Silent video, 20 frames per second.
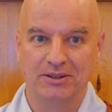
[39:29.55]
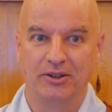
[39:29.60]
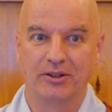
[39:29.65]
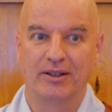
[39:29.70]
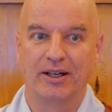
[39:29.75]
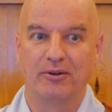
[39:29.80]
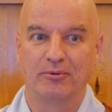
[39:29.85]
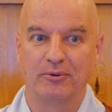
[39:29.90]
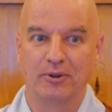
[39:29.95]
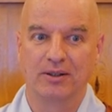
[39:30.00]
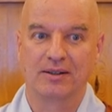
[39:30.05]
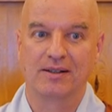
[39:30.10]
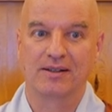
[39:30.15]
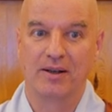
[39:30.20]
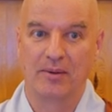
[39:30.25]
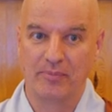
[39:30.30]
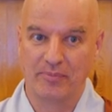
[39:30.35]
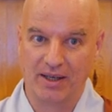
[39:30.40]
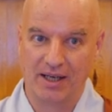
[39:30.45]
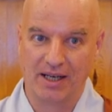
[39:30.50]
you can work
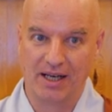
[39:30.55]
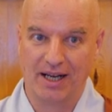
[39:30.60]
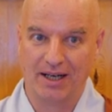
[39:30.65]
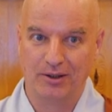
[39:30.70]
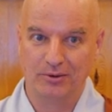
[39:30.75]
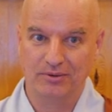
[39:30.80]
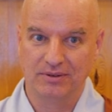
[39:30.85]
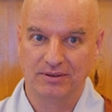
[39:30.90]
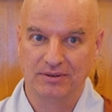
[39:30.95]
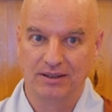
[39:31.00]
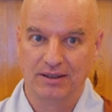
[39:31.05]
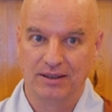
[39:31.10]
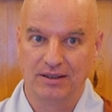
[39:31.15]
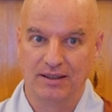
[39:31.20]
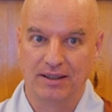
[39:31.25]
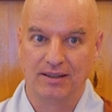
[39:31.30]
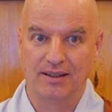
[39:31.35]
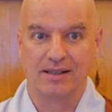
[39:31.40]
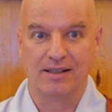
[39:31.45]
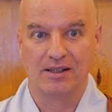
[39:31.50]
something out
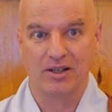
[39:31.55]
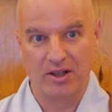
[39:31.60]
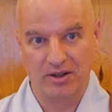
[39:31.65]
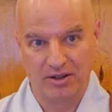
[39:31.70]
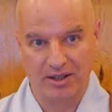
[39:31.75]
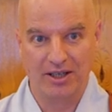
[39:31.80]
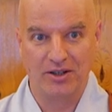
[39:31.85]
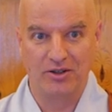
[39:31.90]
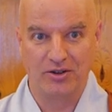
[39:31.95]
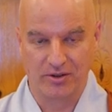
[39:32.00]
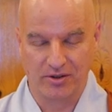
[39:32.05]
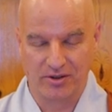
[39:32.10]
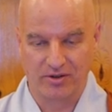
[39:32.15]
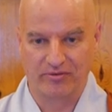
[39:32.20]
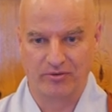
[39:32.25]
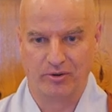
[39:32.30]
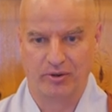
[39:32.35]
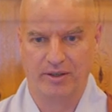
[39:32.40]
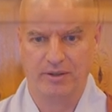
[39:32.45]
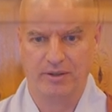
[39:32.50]
that is not dangerous for